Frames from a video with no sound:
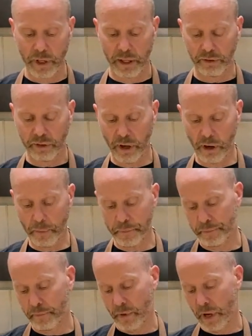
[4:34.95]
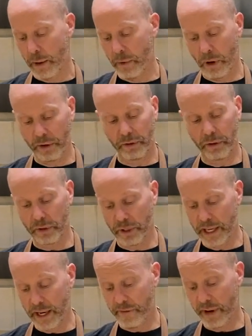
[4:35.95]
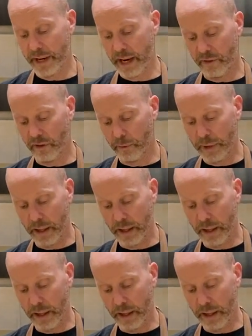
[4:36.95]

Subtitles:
So I'm always usually very careful with my